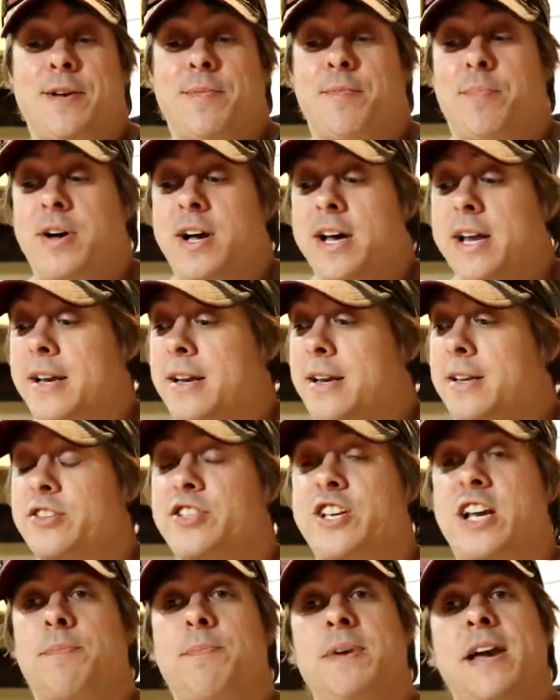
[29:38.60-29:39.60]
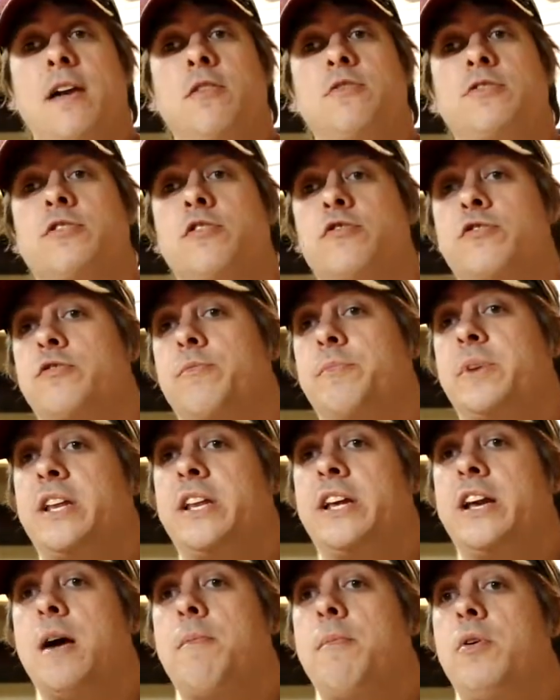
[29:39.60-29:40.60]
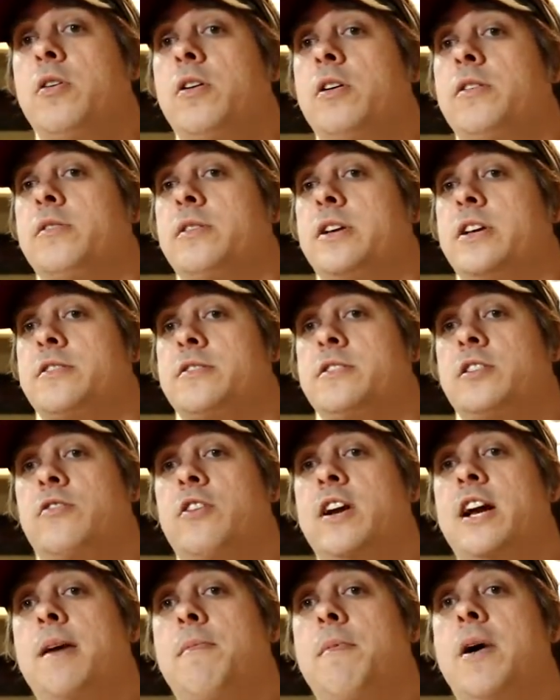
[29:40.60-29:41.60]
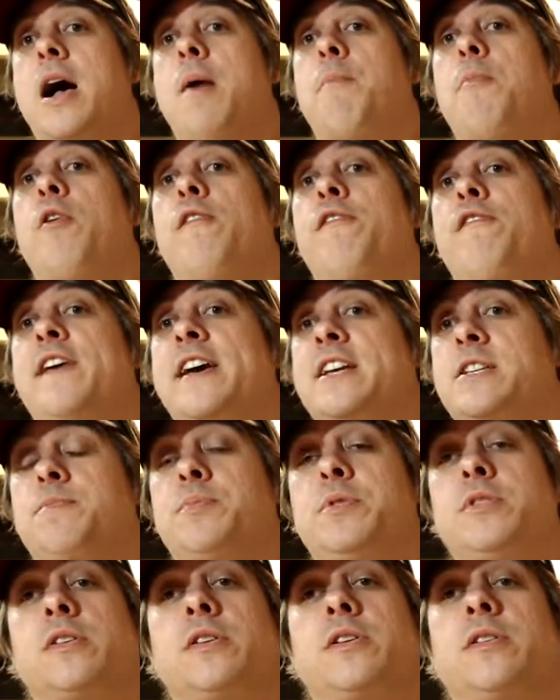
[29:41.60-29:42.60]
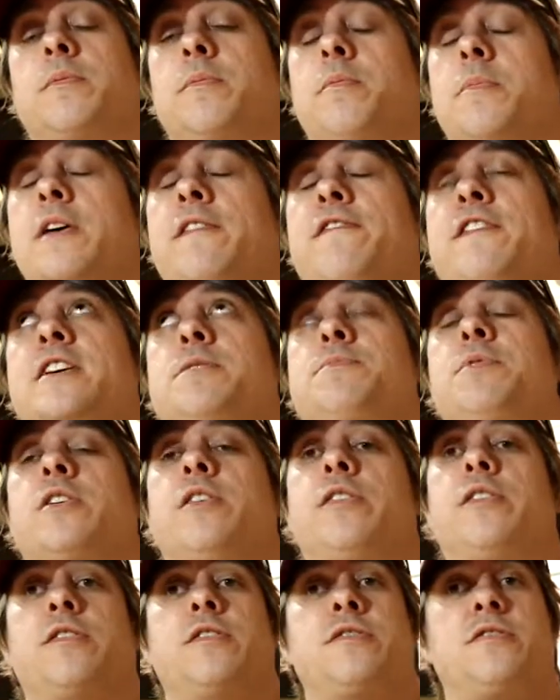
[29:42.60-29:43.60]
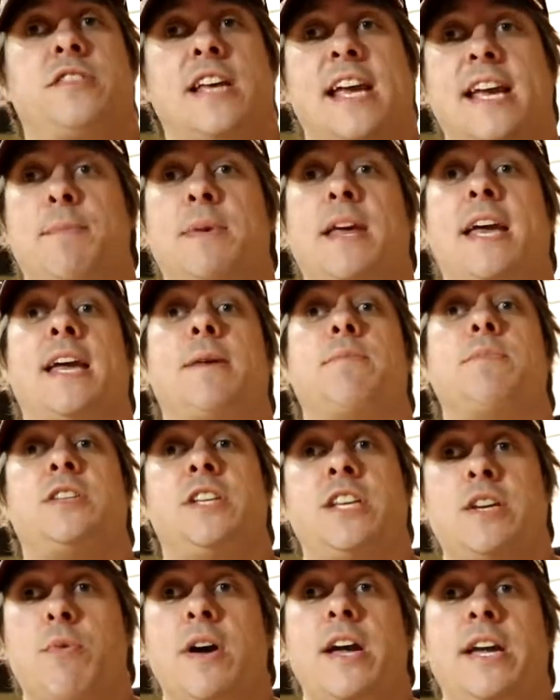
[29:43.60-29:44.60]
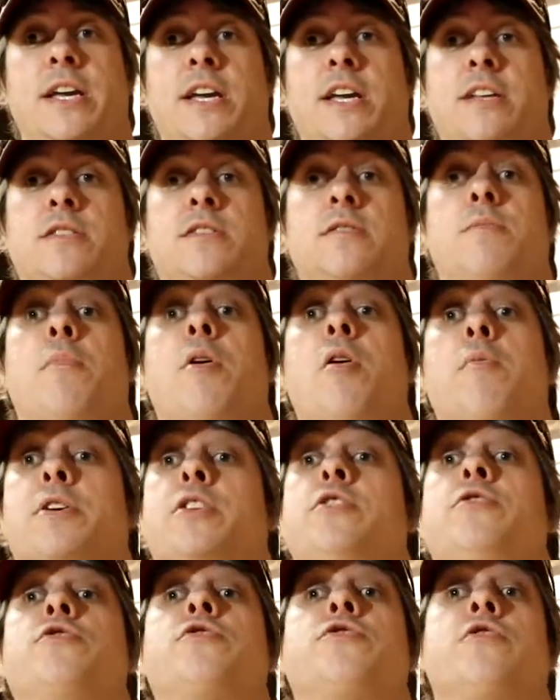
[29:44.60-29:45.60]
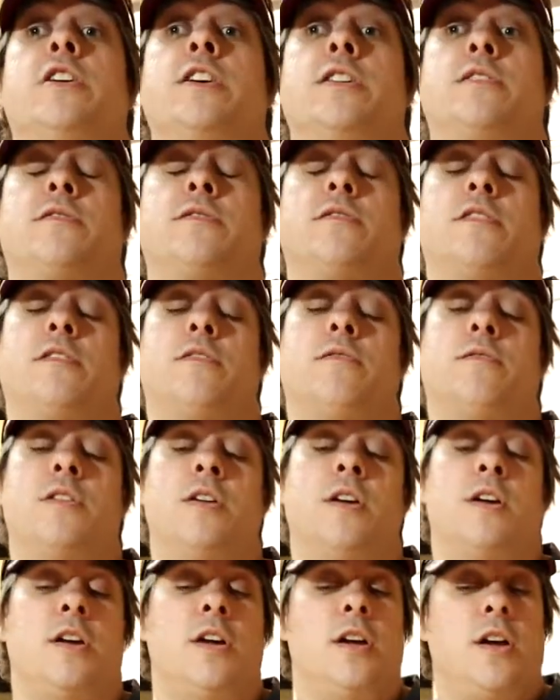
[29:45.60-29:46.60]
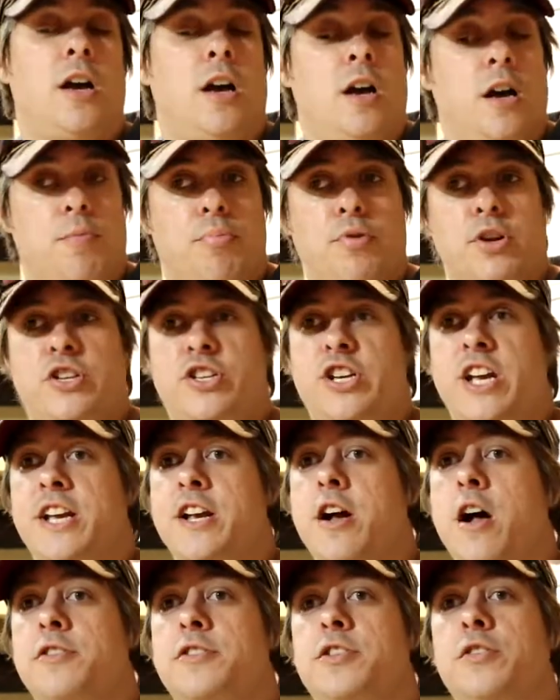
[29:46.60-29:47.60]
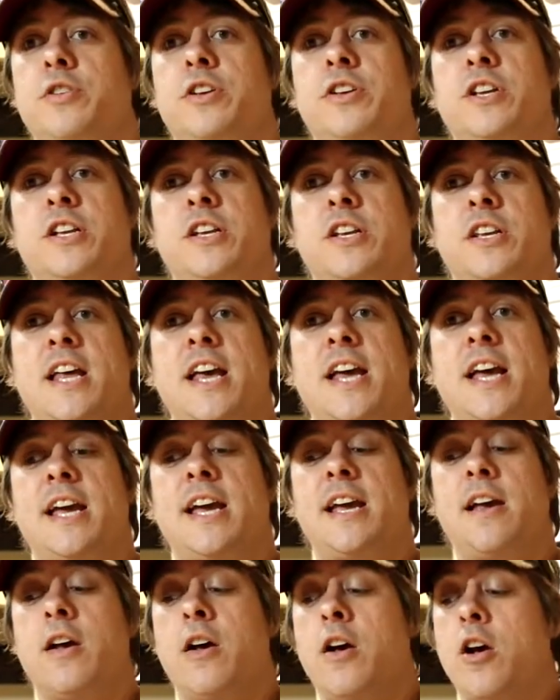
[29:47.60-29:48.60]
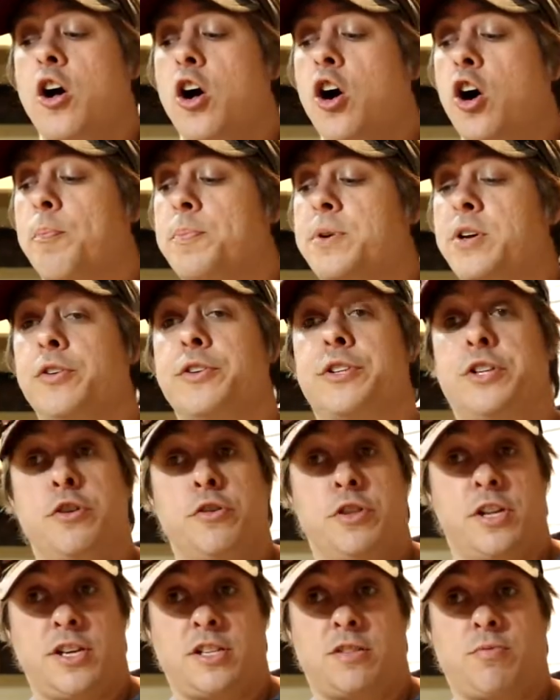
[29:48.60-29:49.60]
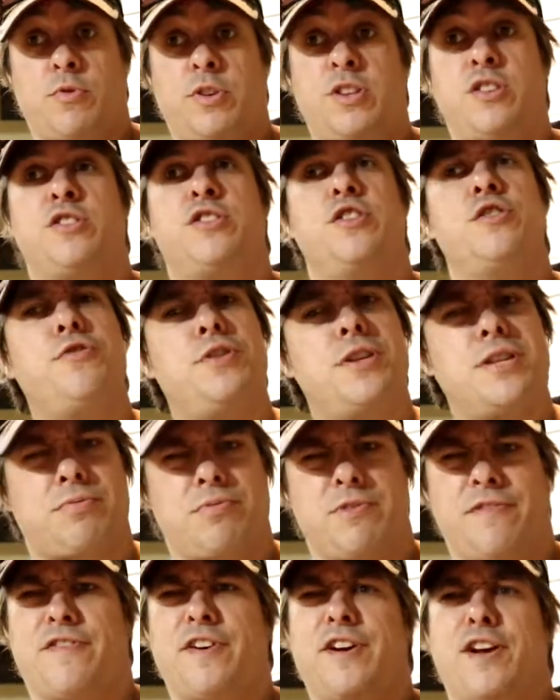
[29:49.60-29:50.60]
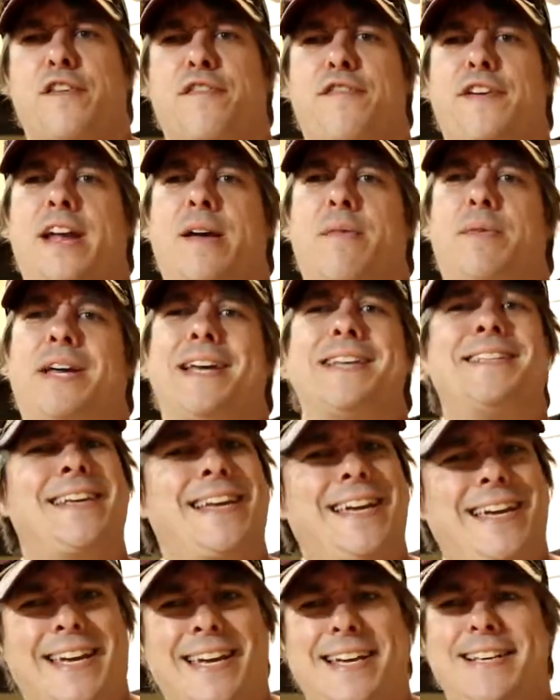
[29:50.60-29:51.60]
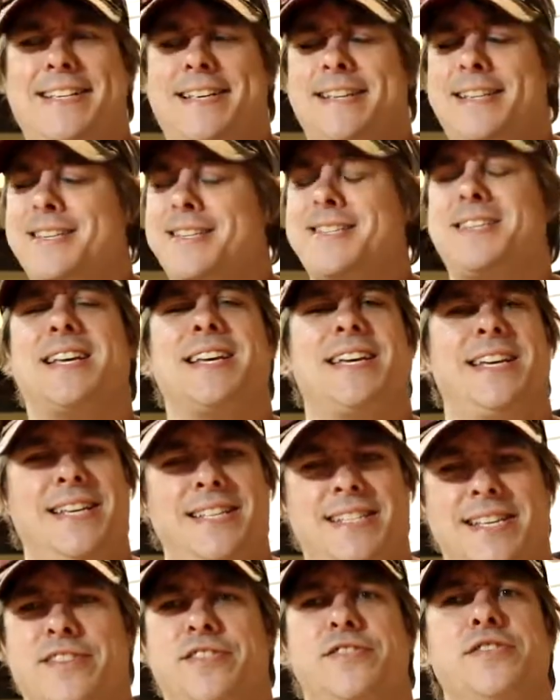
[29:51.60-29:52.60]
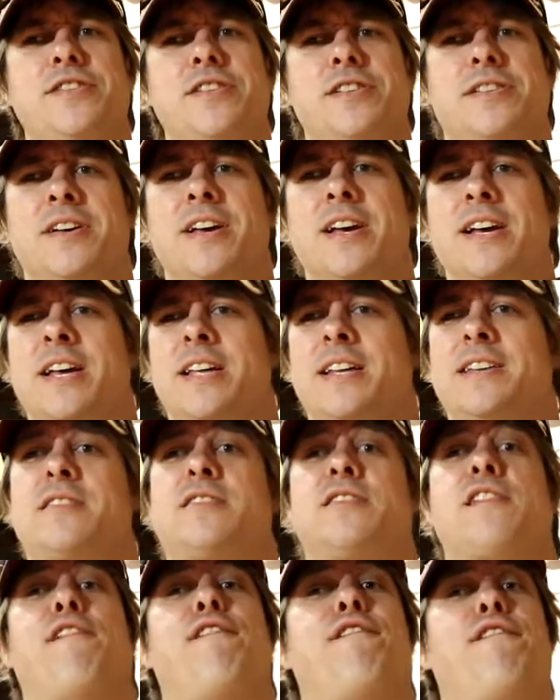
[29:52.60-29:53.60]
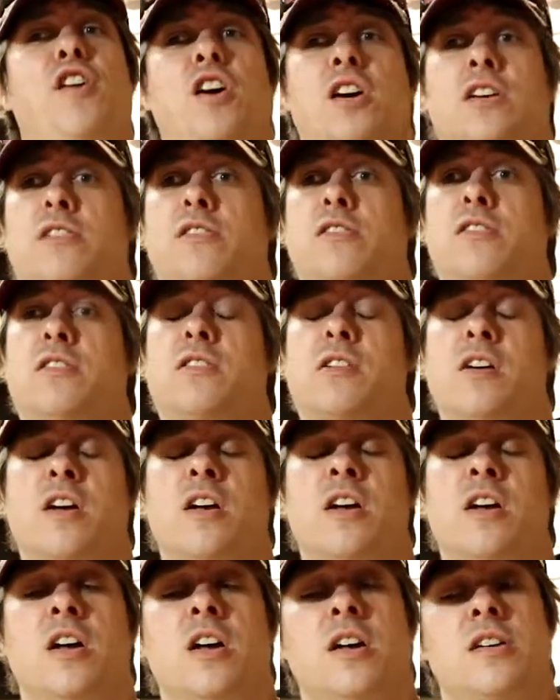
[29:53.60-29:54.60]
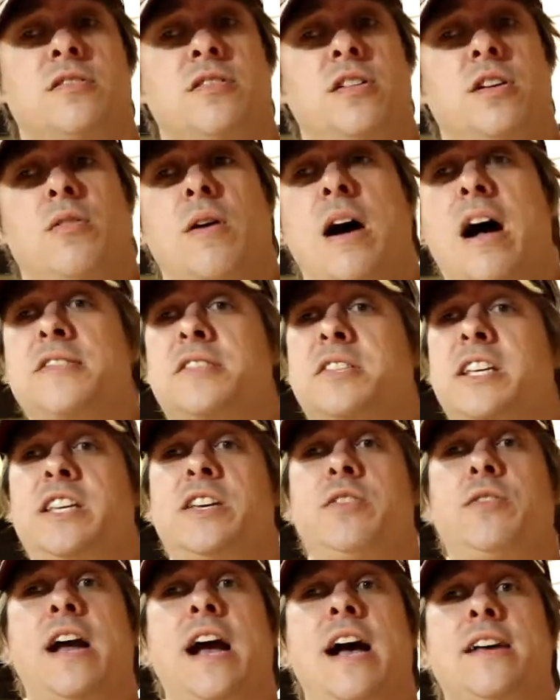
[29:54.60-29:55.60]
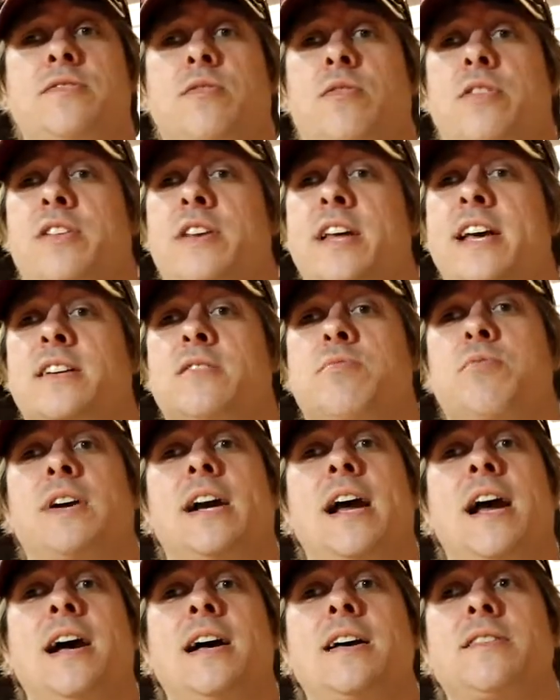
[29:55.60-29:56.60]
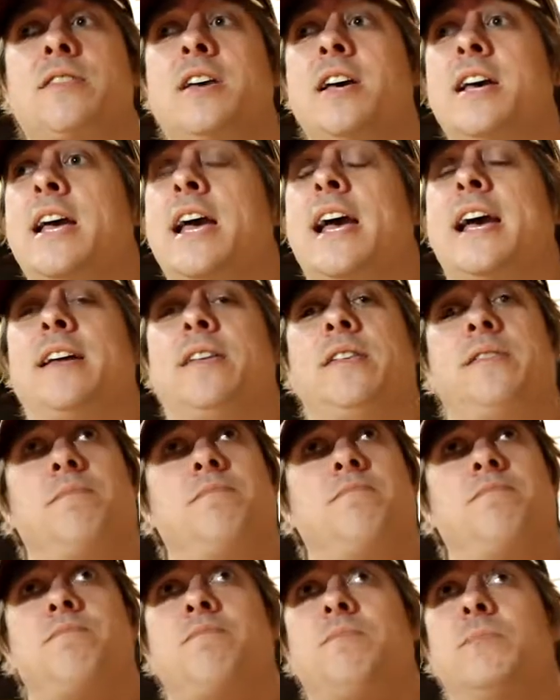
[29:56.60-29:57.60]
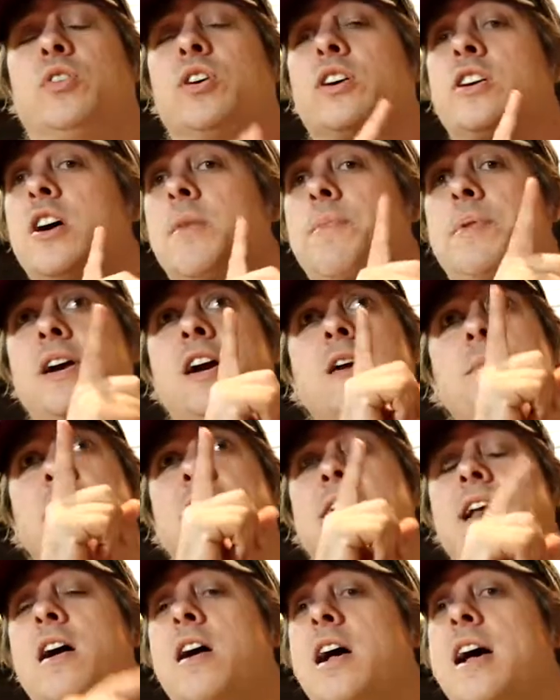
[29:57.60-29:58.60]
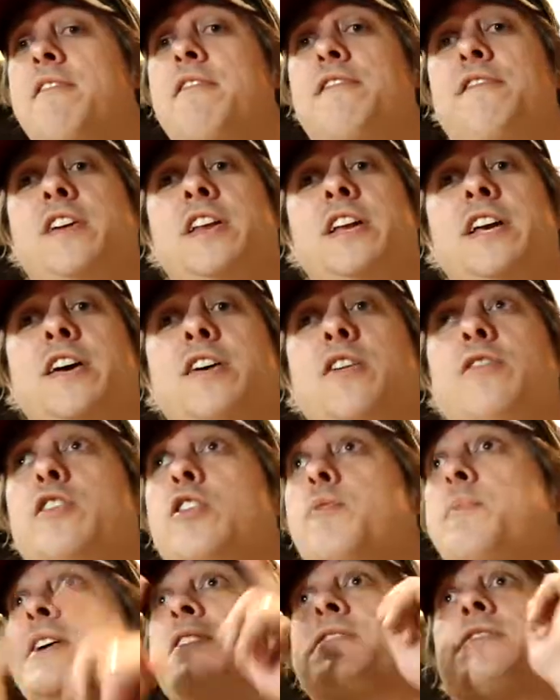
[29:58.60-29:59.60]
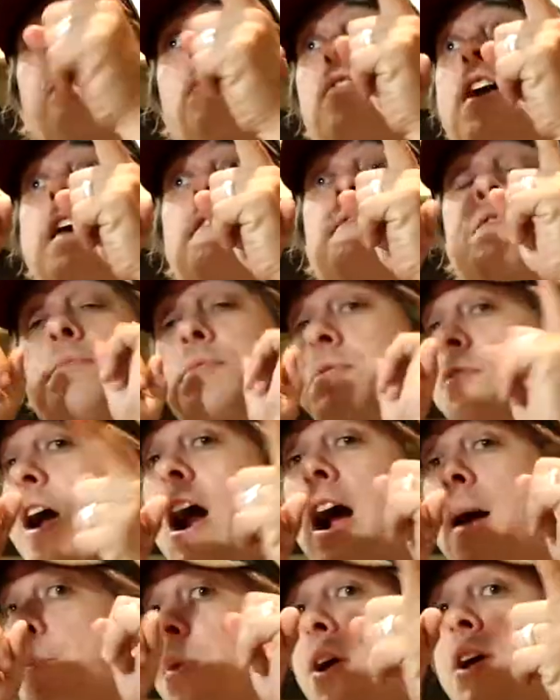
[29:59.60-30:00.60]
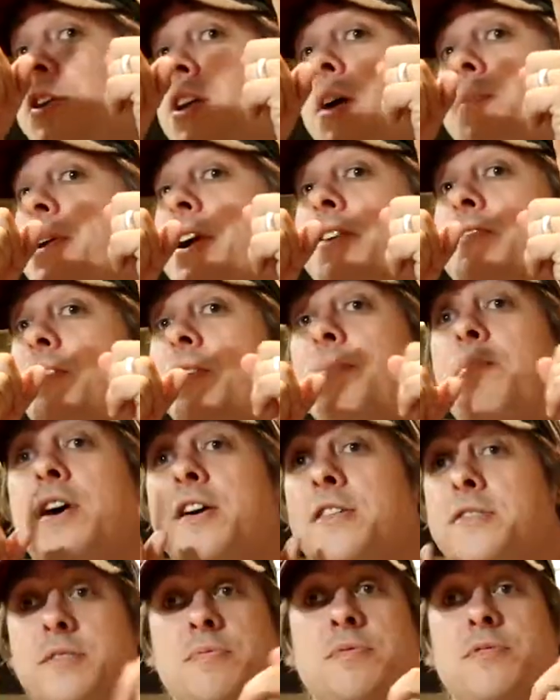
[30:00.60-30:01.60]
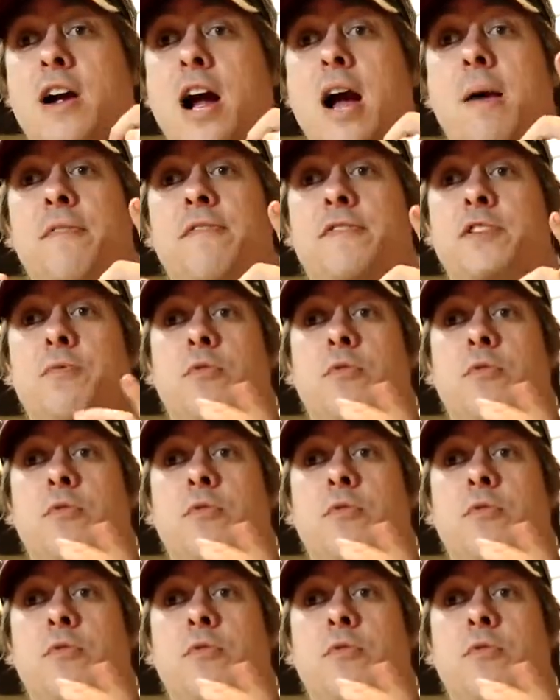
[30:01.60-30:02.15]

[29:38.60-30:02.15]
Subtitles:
But check me out on social media. I'm on Instagram. I'm on Facebook under the same name, T-Way Eats Barbecue Treats. So appreciate y'all tuning in today. Hope you'll do this one. Do this one for your family. It's easy. This is an easy cook. This is a fun cook. So I'll see you guys on the next one, guys. And look up here, man. I'll have a video. There'll be a subscribe button up here somewhere to subscribe if you